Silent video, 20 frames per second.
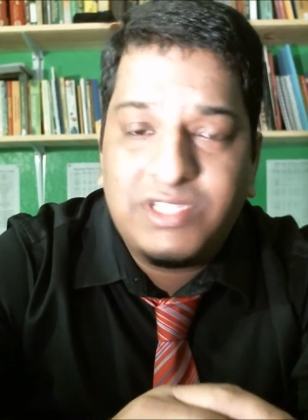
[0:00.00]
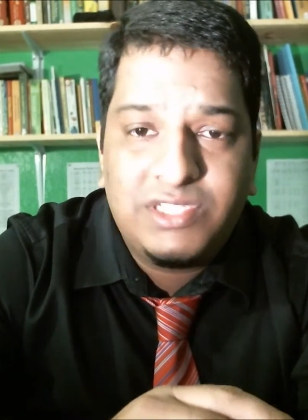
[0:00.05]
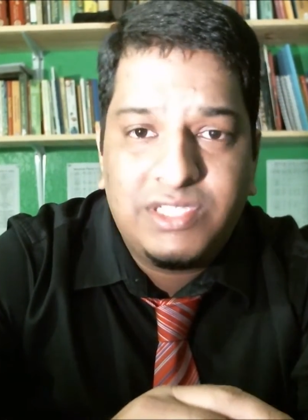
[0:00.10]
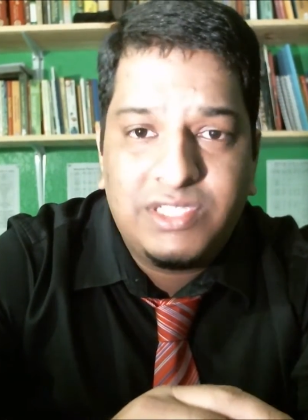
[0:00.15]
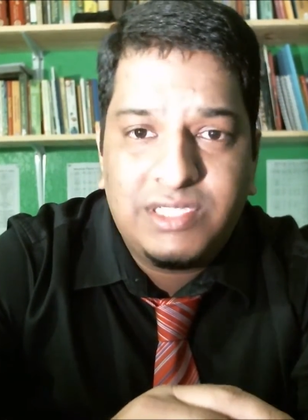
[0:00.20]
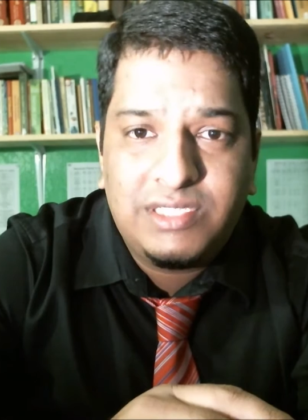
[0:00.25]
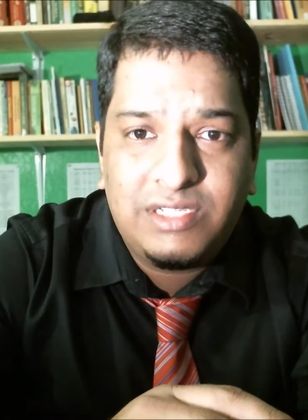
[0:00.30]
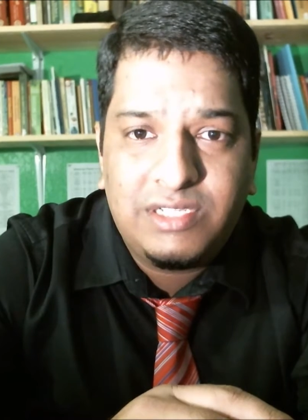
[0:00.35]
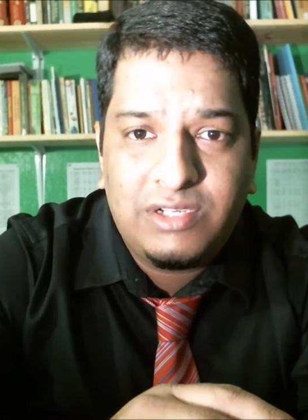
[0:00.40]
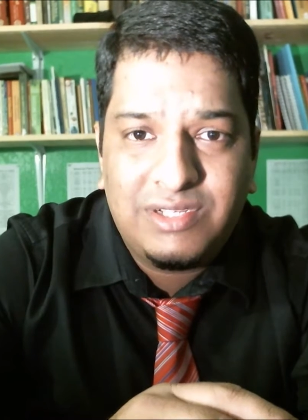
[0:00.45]

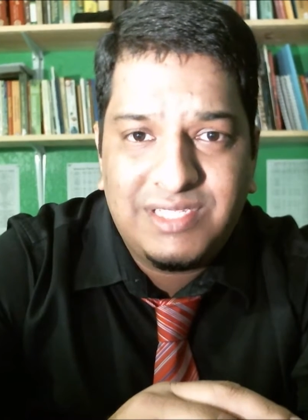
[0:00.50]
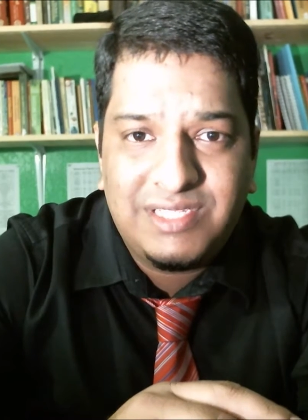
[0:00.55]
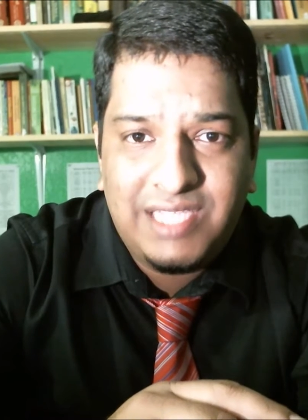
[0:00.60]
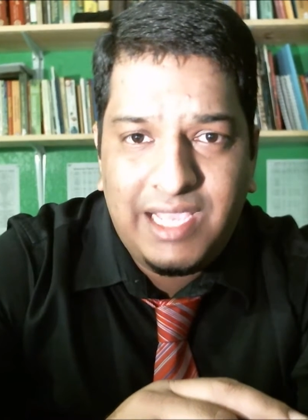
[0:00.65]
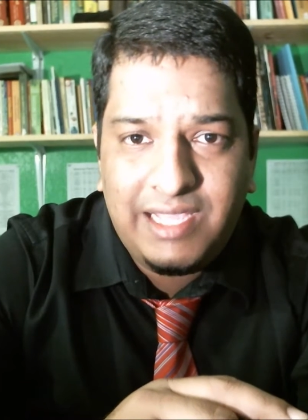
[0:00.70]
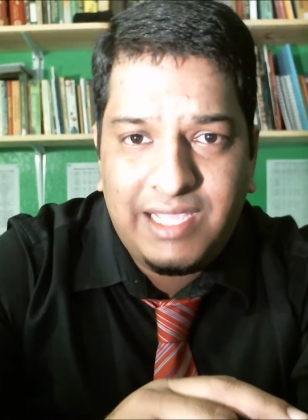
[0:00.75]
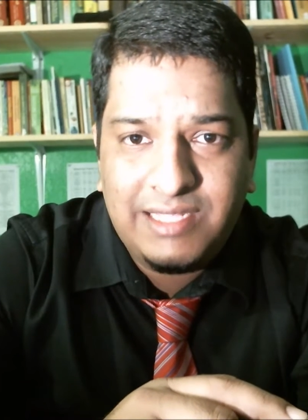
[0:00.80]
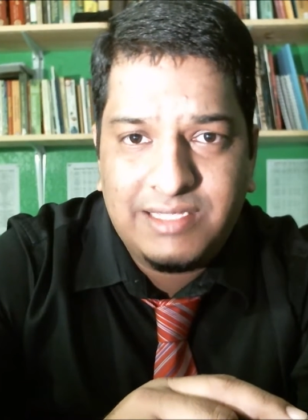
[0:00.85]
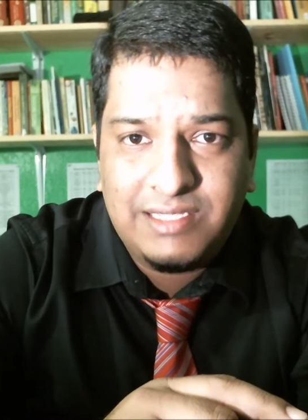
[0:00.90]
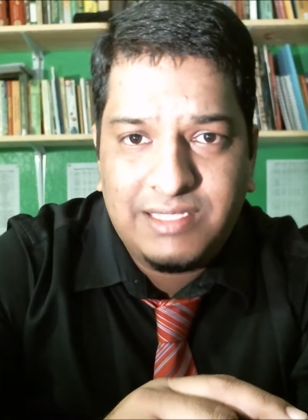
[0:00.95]
ginger
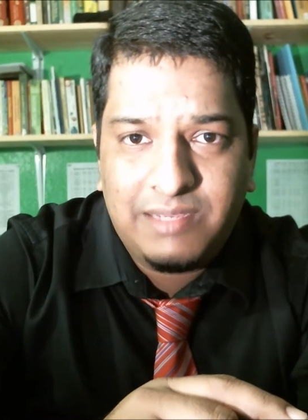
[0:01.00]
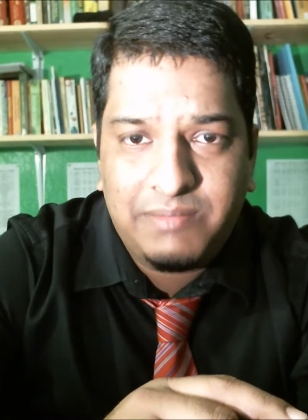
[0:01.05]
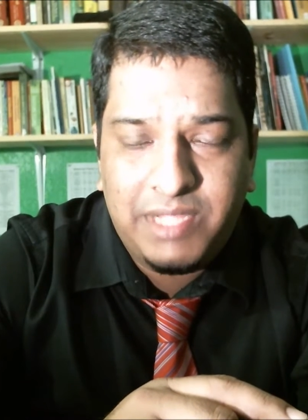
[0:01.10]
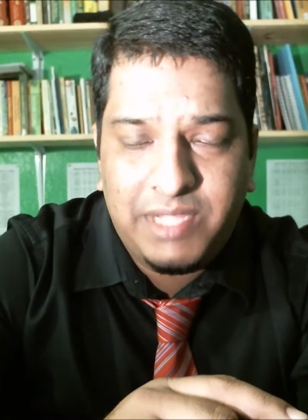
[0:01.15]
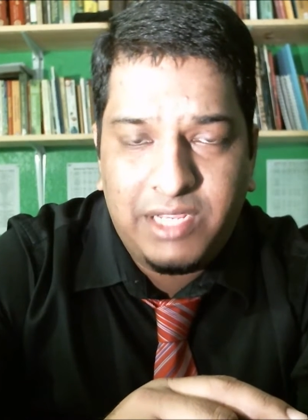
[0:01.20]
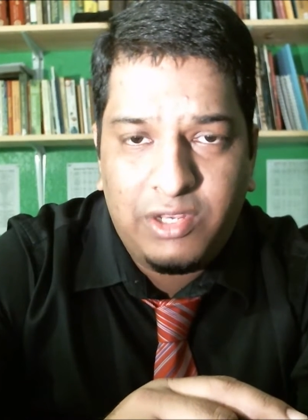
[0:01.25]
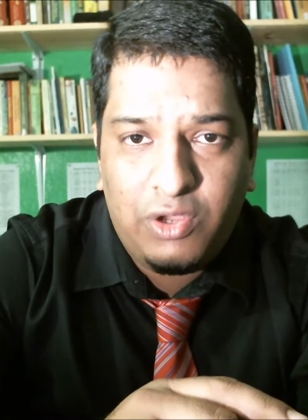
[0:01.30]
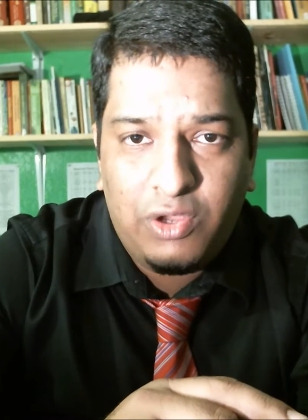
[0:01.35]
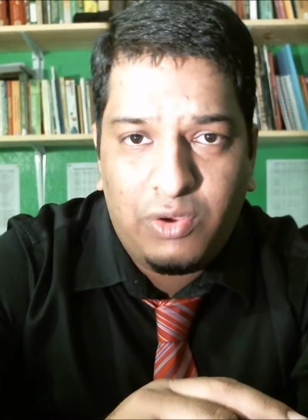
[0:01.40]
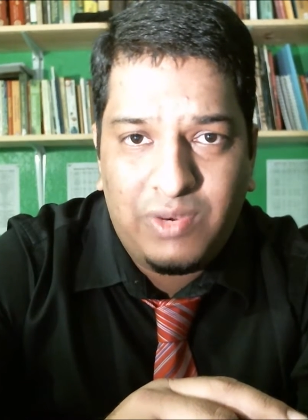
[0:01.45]
contains
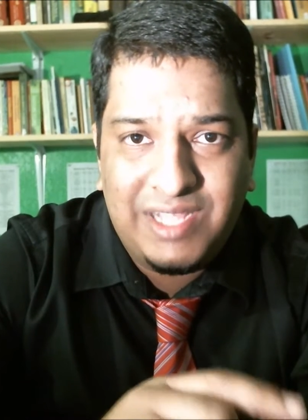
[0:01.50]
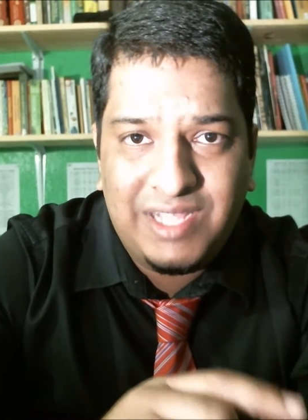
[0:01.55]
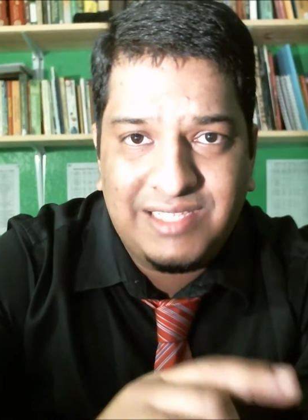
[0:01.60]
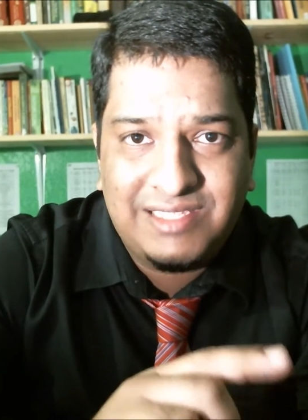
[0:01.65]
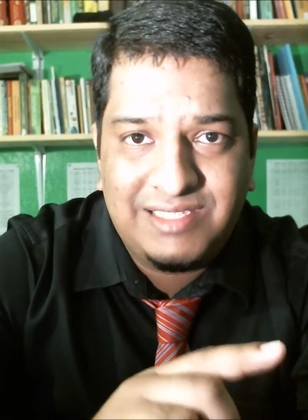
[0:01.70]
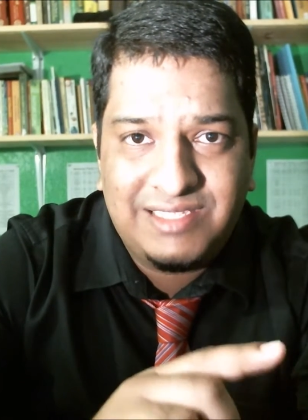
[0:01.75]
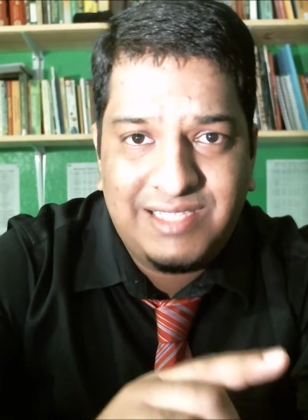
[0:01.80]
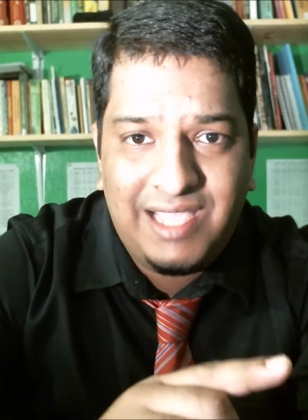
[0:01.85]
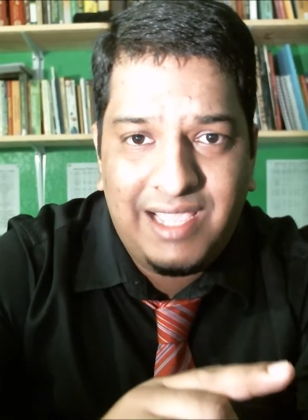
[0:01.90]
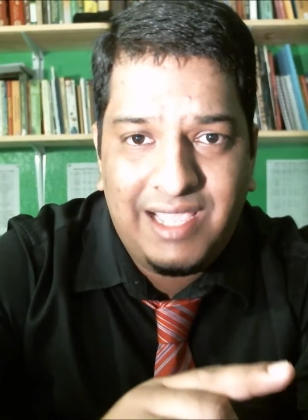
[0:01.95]
something known
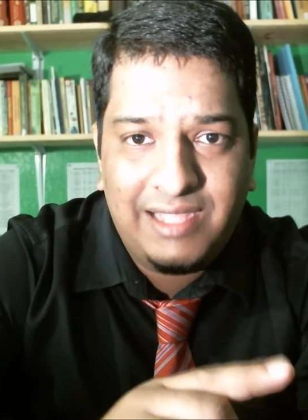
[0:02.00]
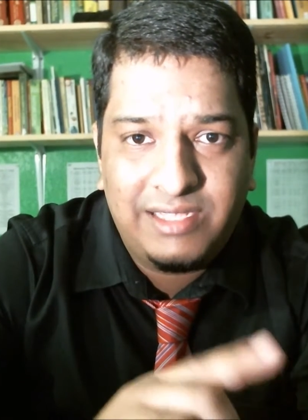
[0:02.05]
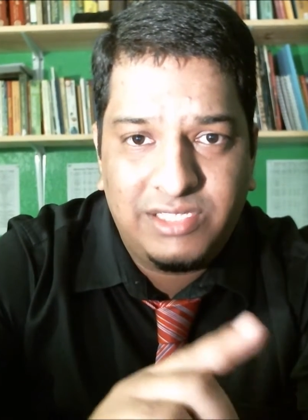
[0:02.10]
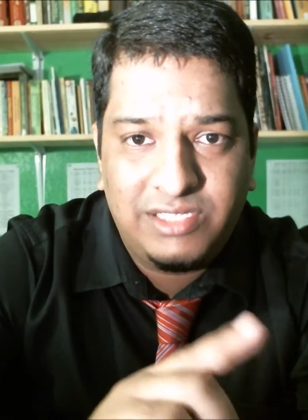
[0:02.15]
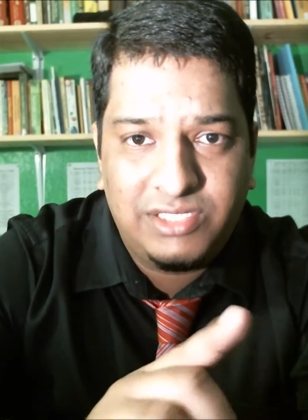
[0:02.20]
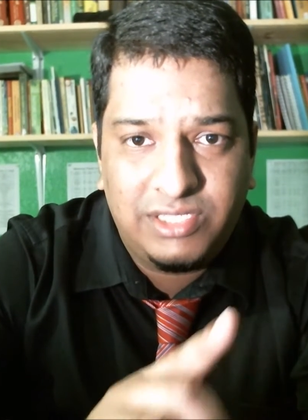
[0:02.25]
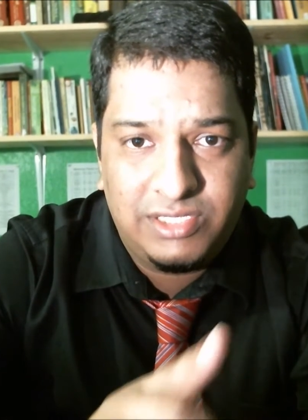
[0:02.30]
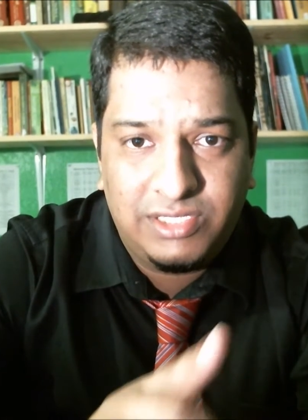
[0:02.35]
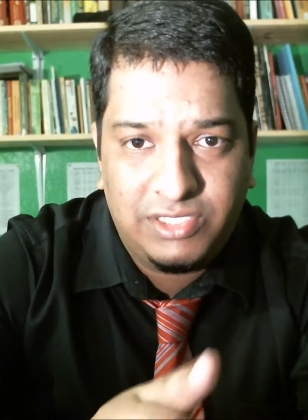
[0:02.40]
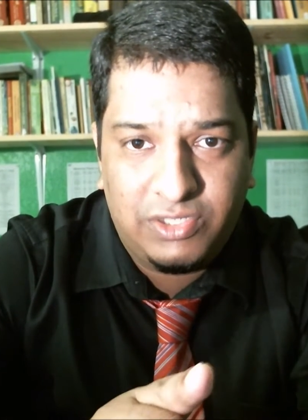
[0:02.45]
as
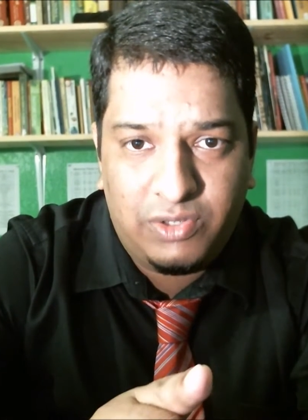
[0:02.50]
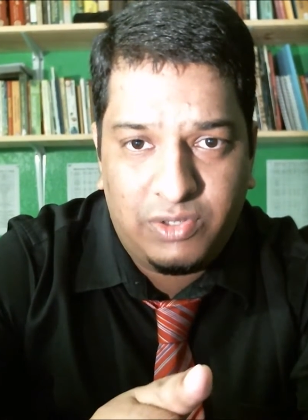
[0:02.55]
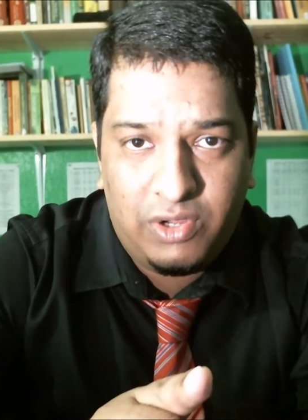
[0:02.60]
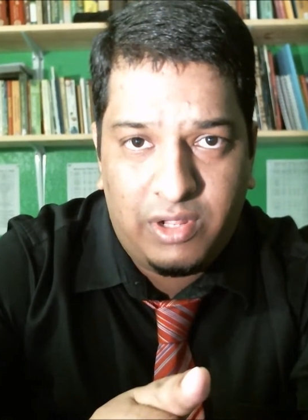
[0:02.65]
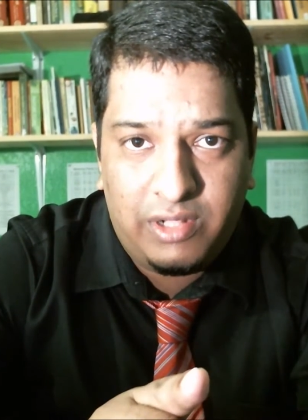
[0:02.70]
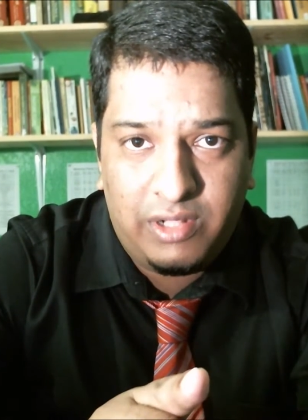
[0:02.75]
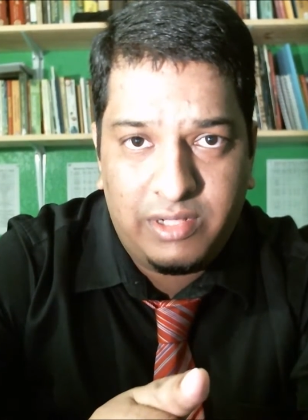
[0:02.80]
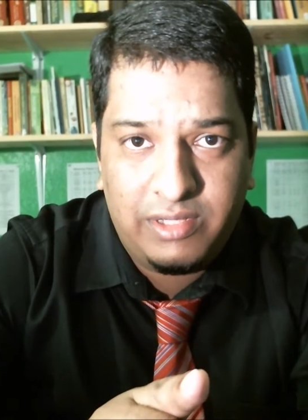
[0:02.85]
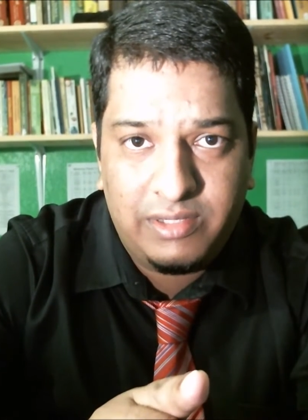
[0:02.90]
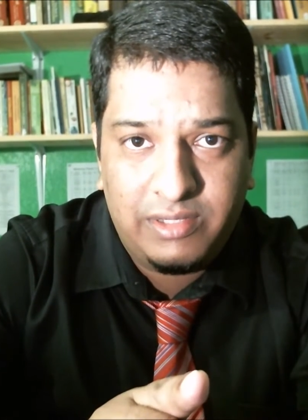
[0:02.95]
10-gingerol,